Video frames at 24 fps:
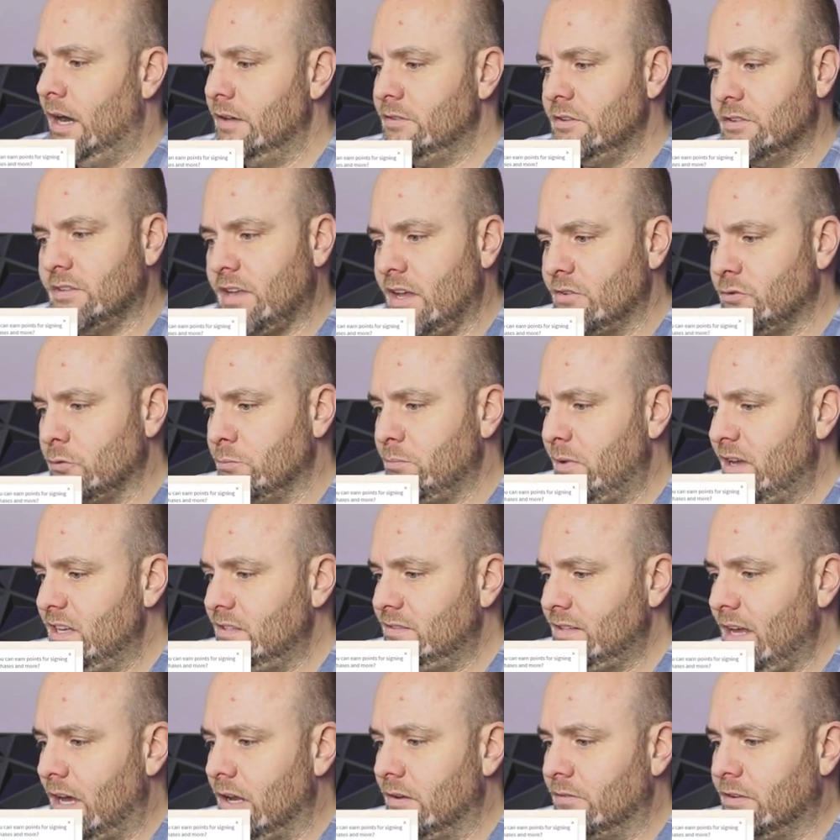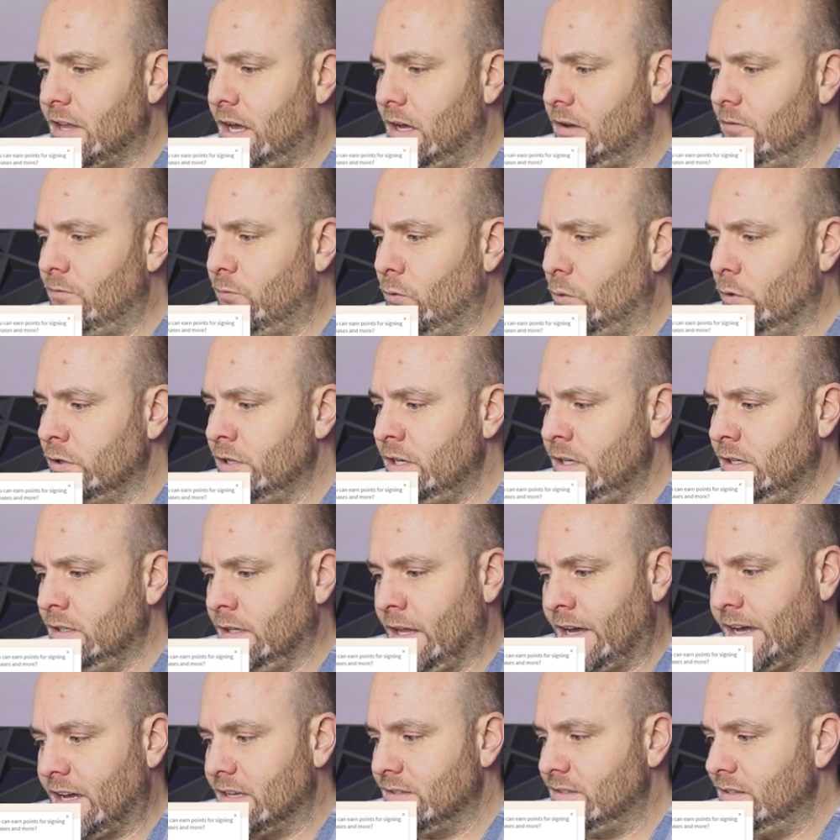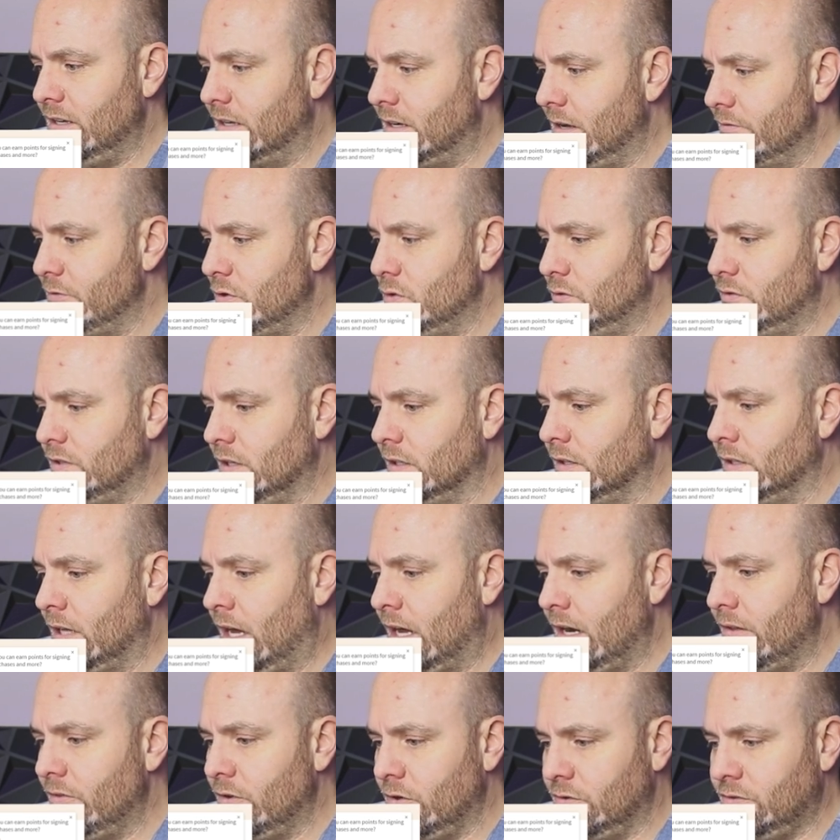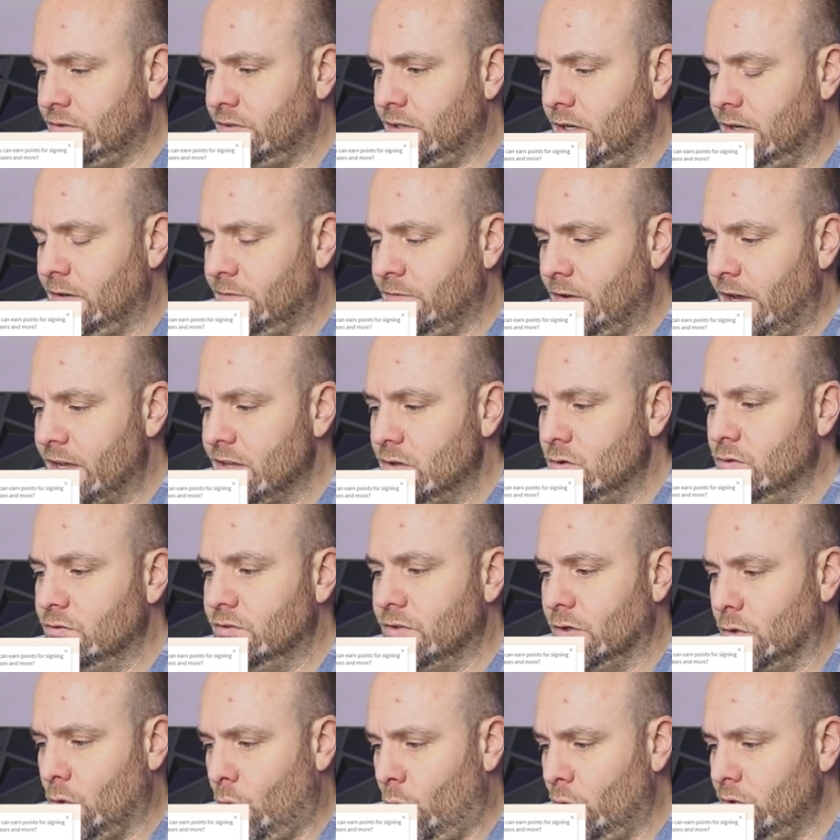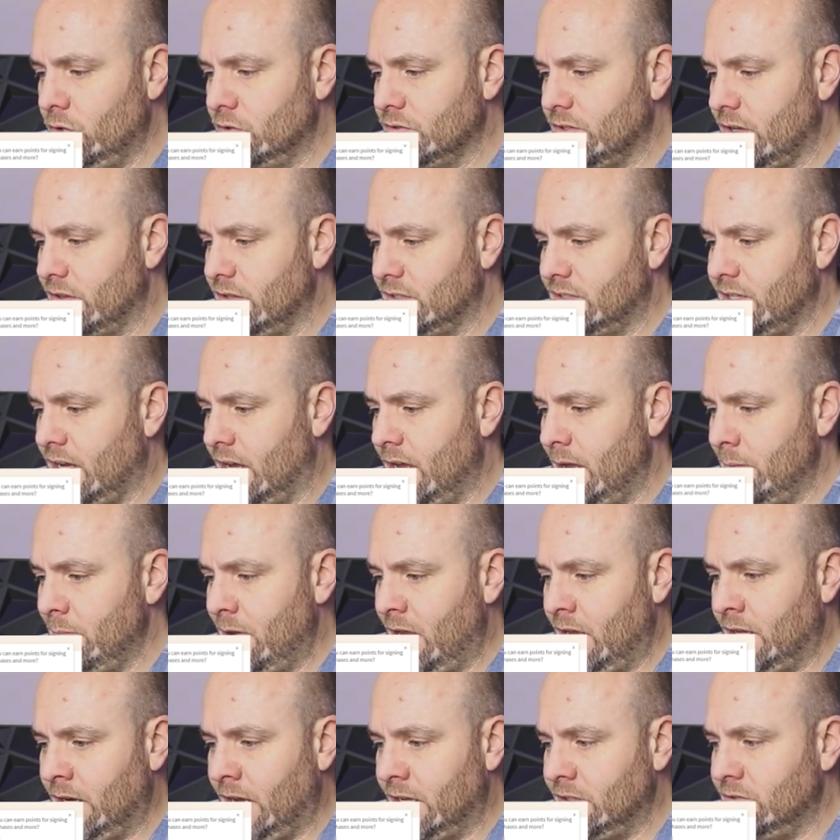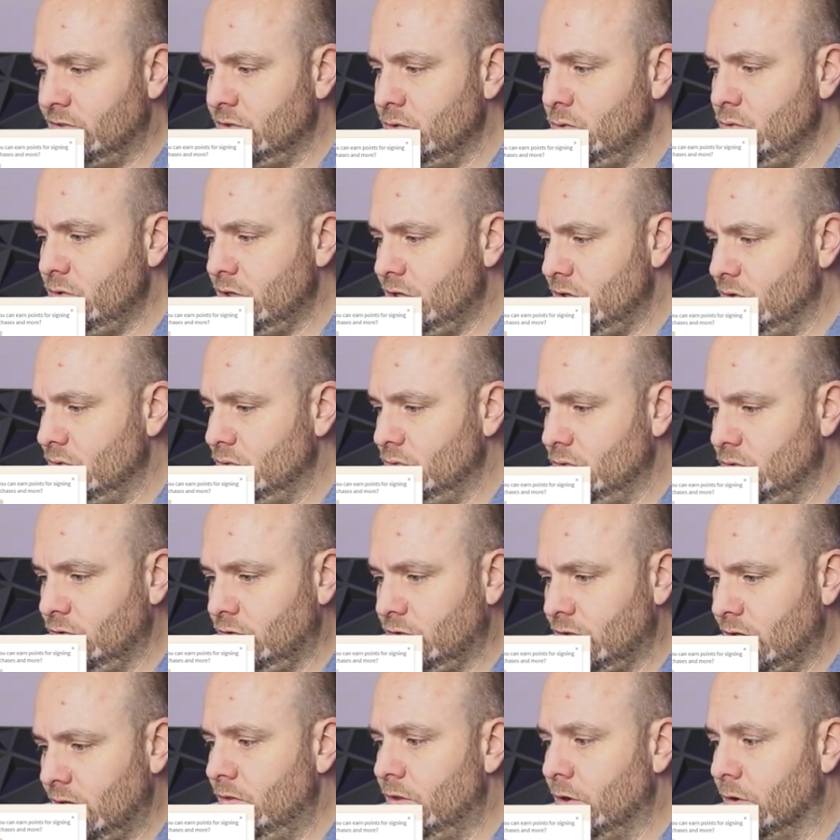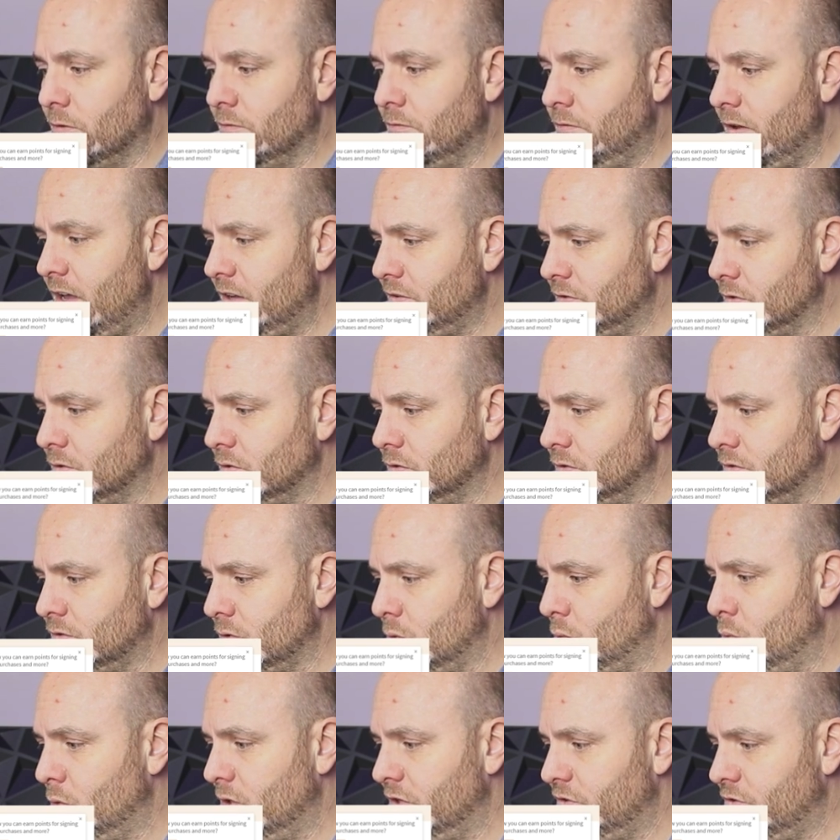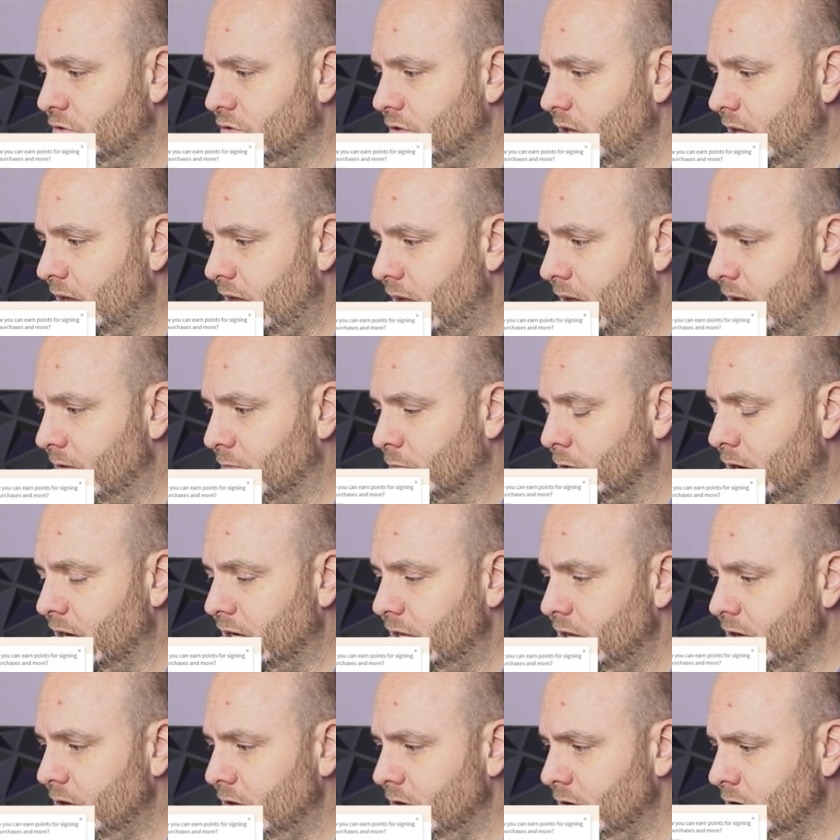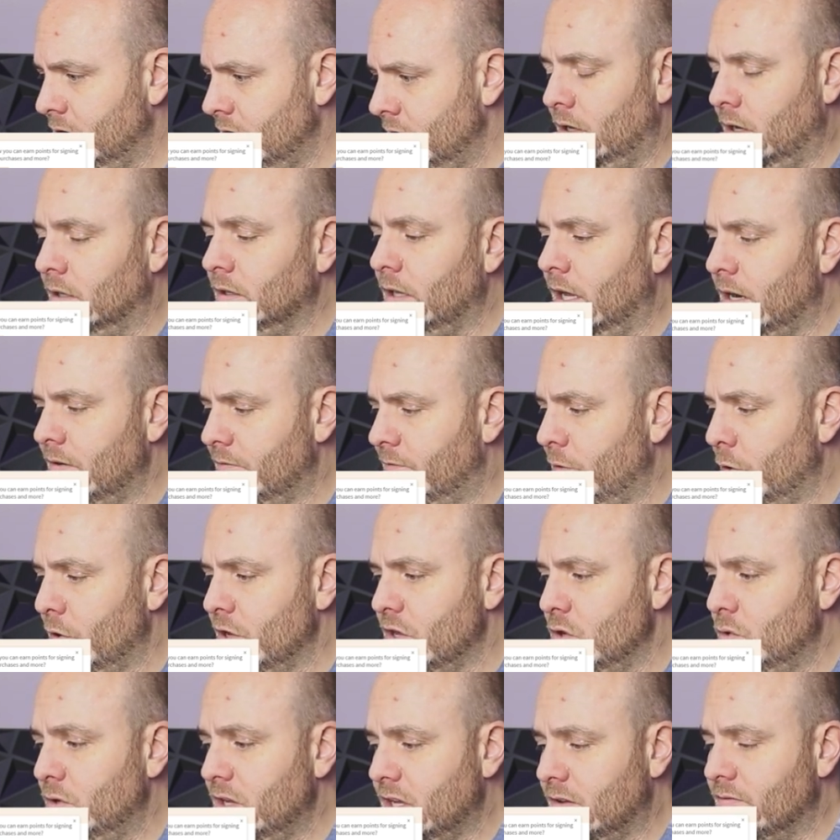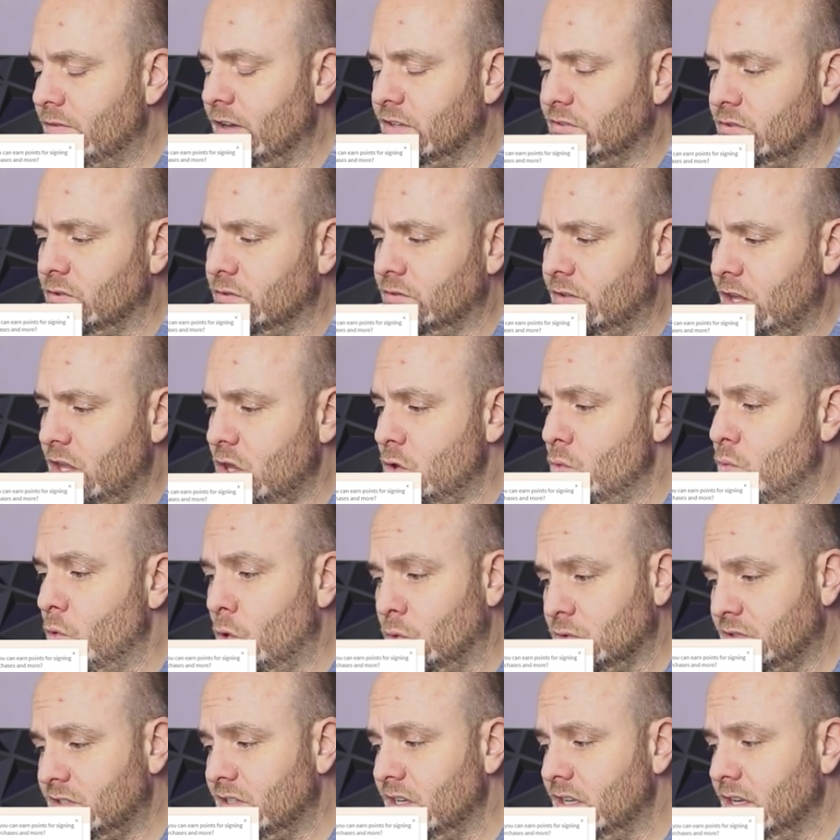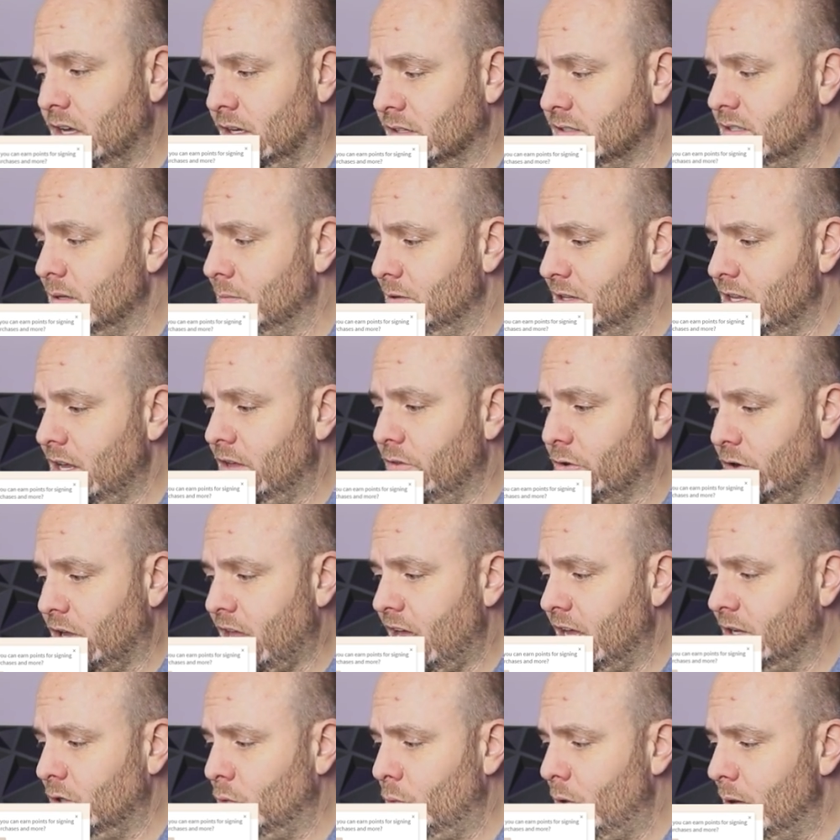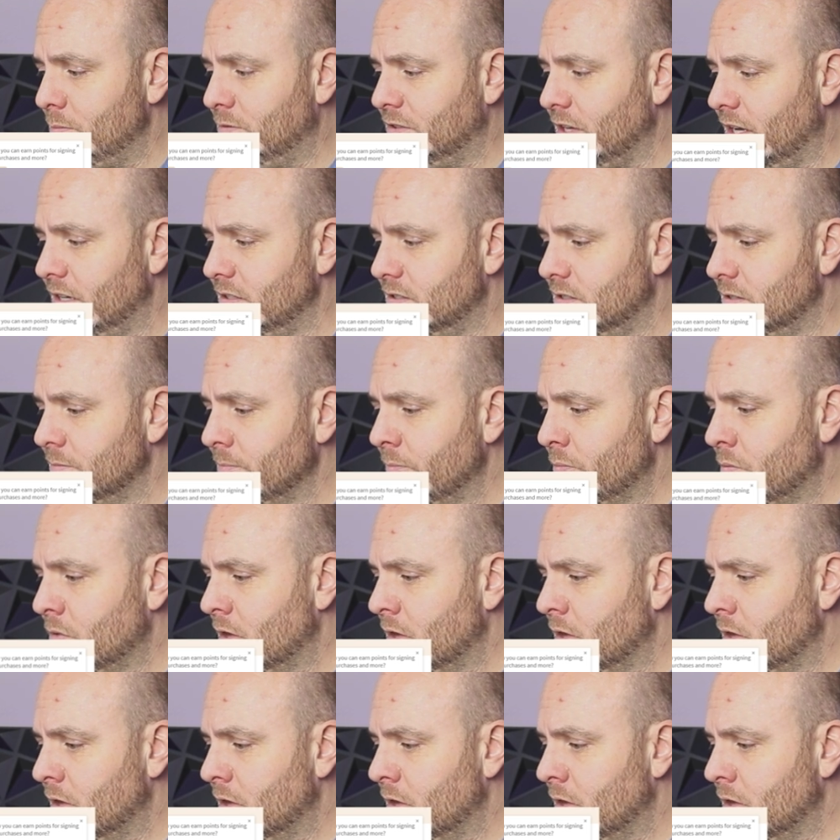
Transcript: Uh, these guys are based out of California. Like I said, I've used a lot of their stuff. I use their oils all the time, and I do use their vessels, which they have right here. A lot of very unique vessels that you won't see on some of the other candle websites.